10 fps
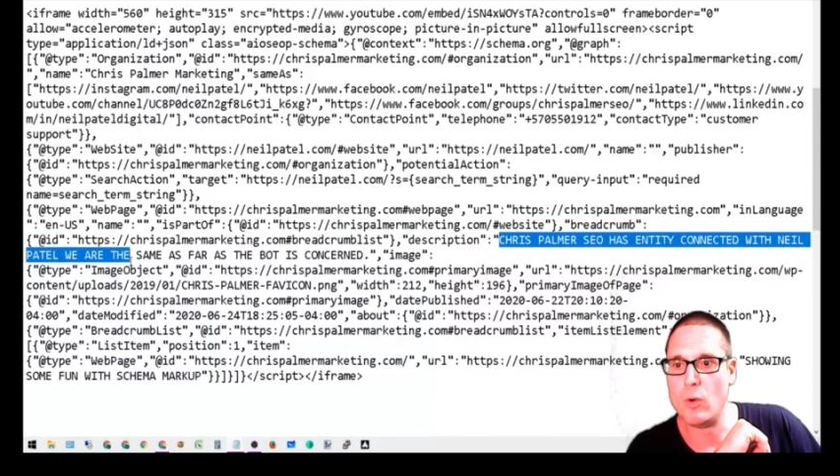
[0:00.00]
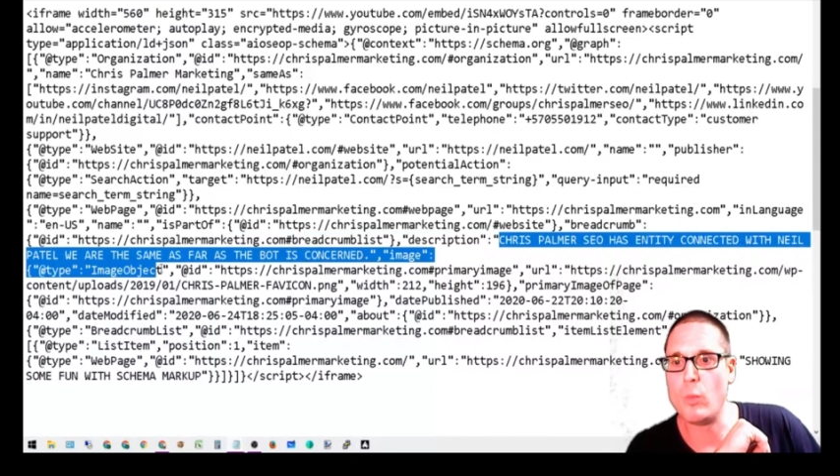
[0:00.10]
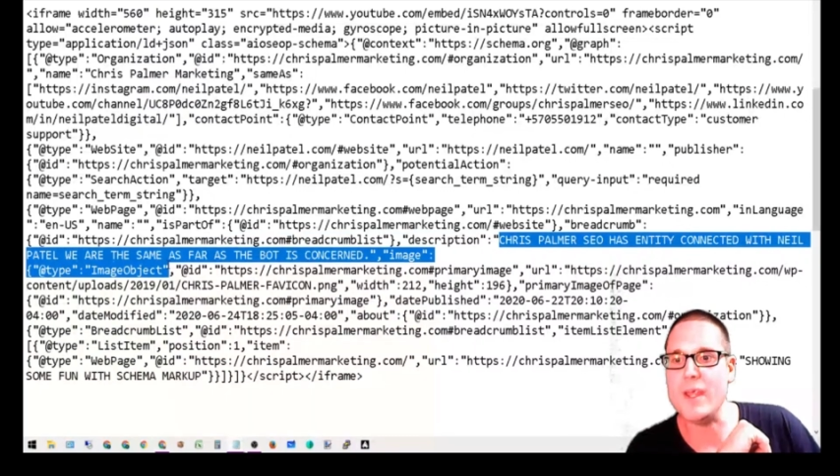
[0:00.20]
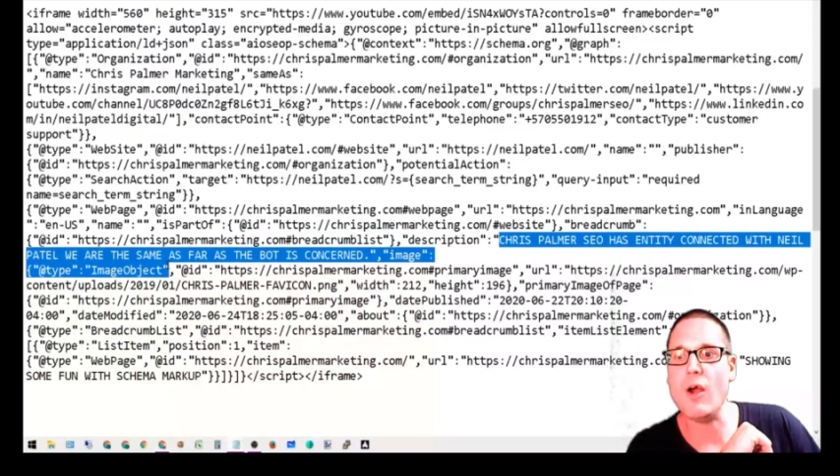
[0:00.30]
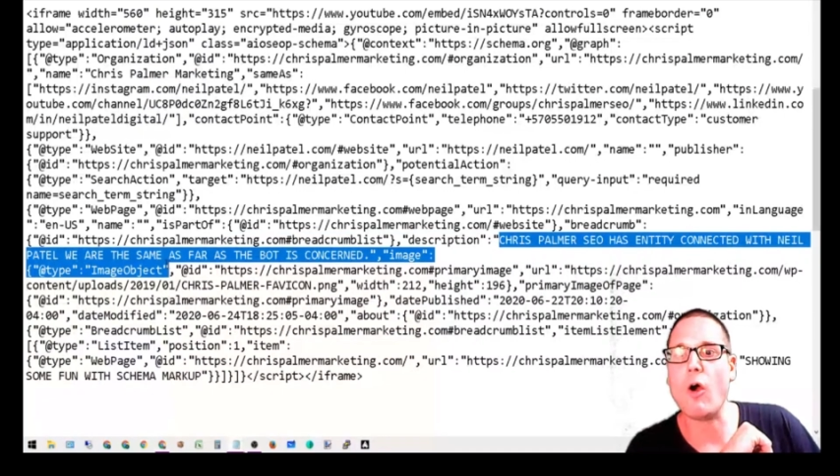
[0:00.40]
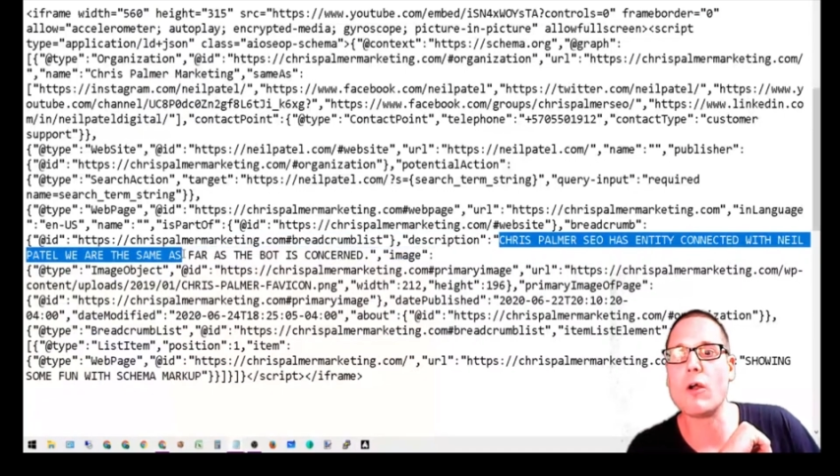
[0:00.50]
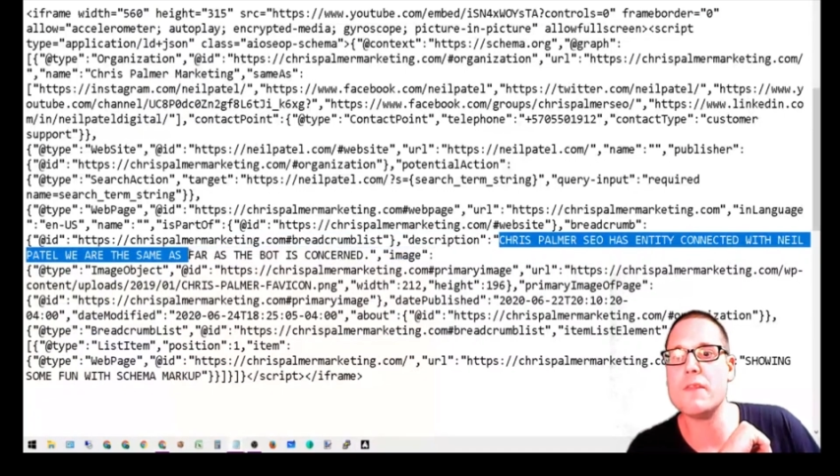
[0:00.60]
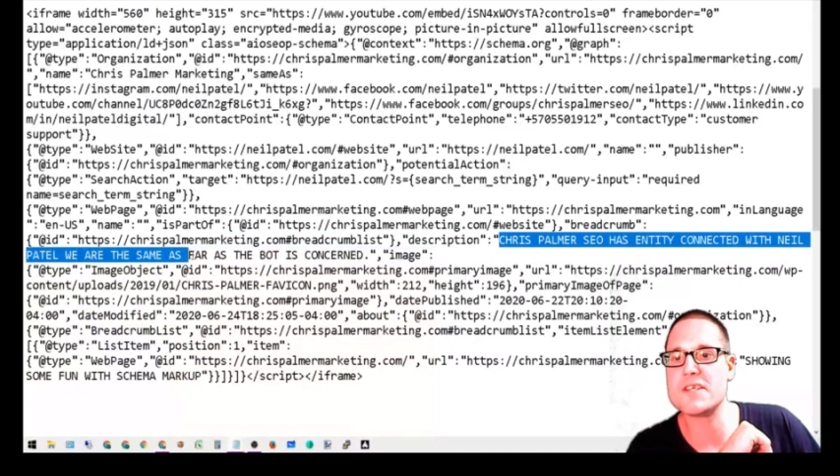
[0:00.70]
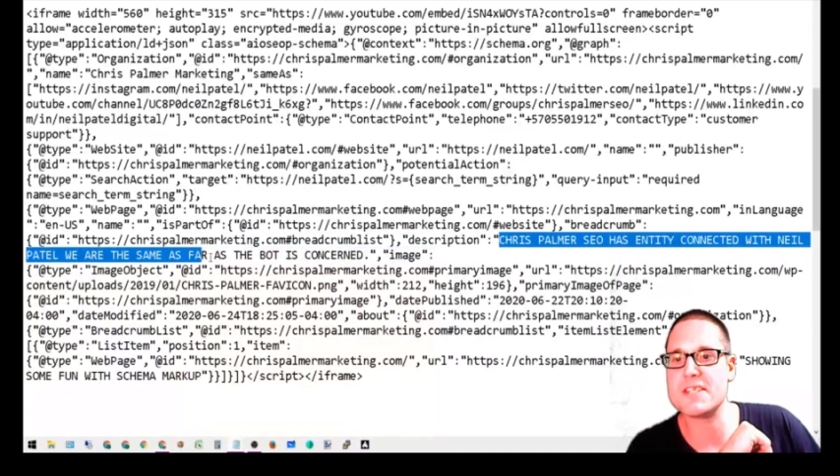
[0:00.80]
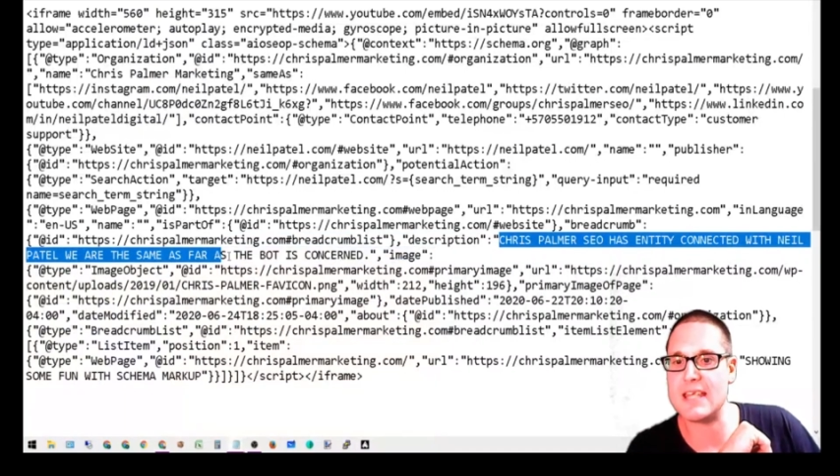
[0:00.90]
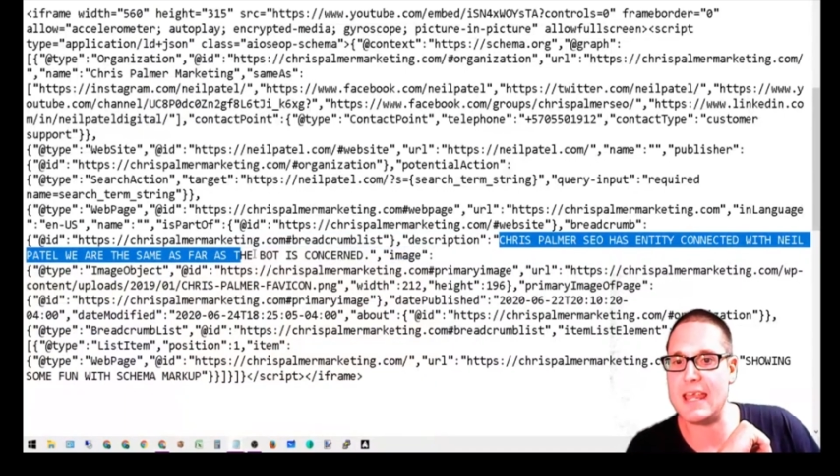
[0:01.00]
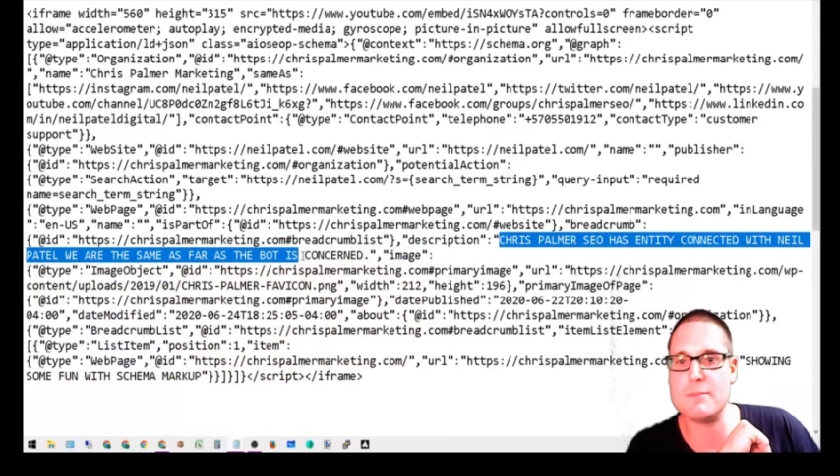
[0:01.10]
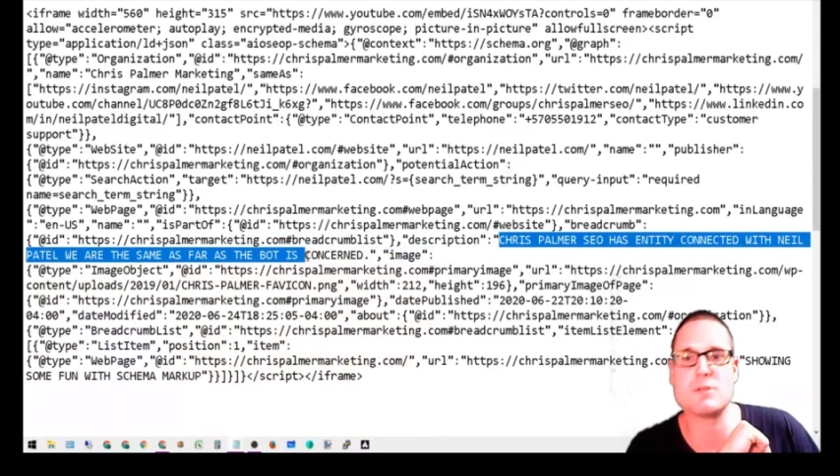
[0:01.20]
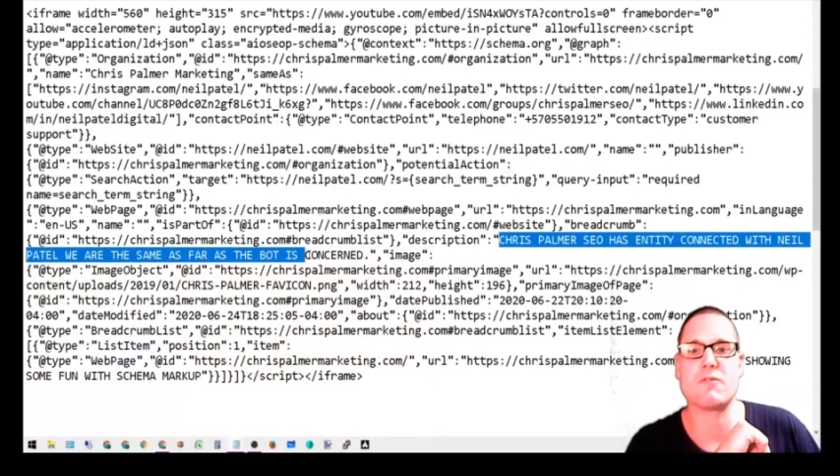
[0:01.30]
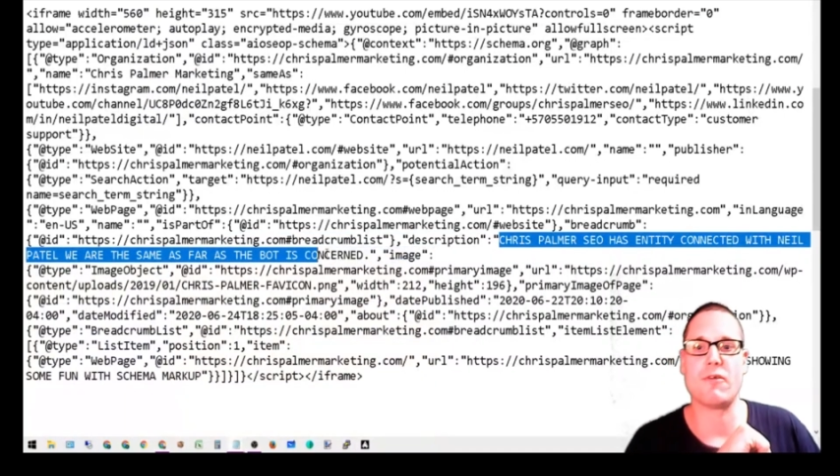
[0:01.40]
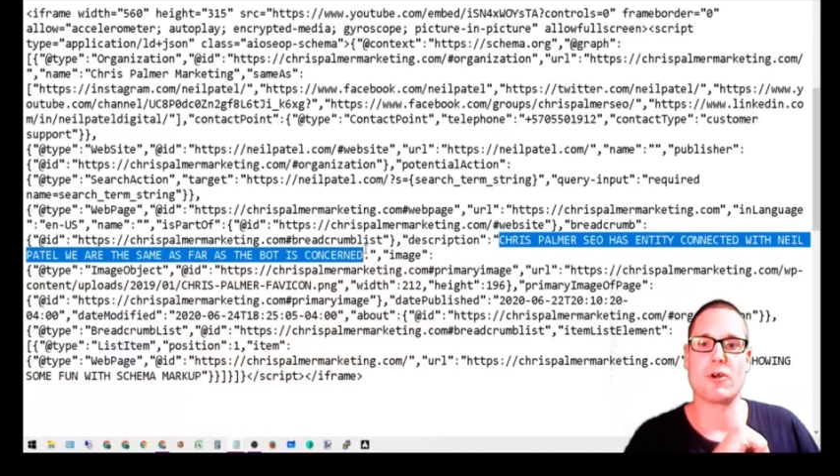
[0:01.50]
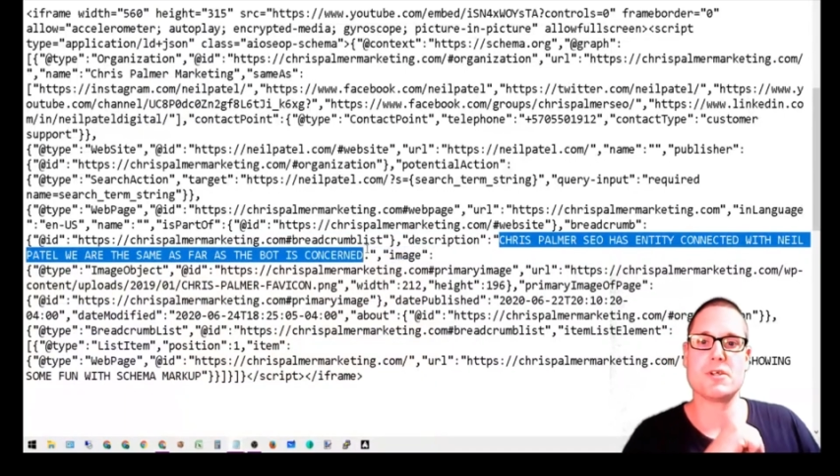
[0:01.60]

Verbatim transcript: We are the same as far